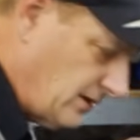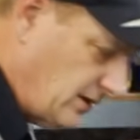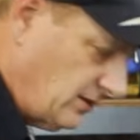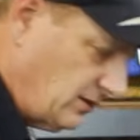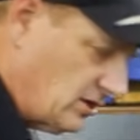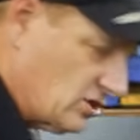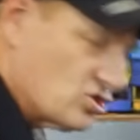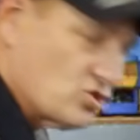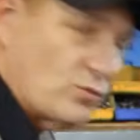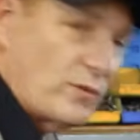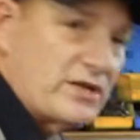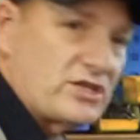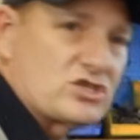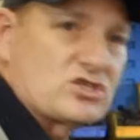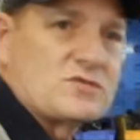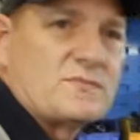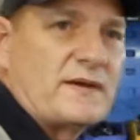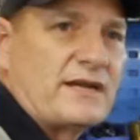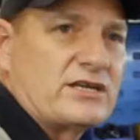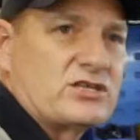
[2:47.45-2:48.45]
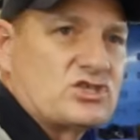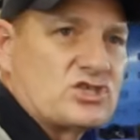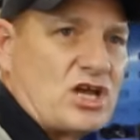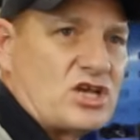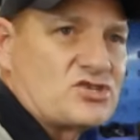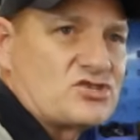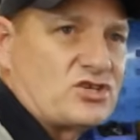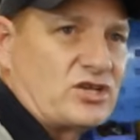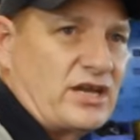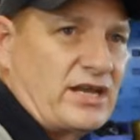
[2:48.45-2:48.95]
the switch has been
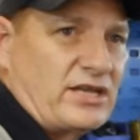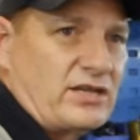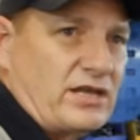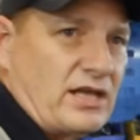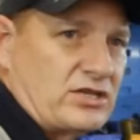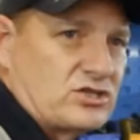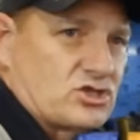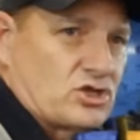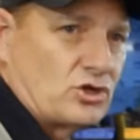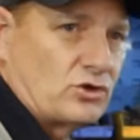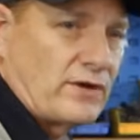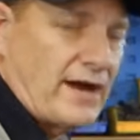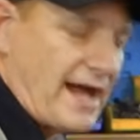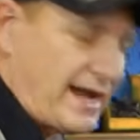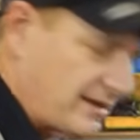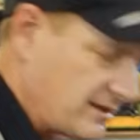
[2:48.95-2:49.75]
adjusted and it's correct.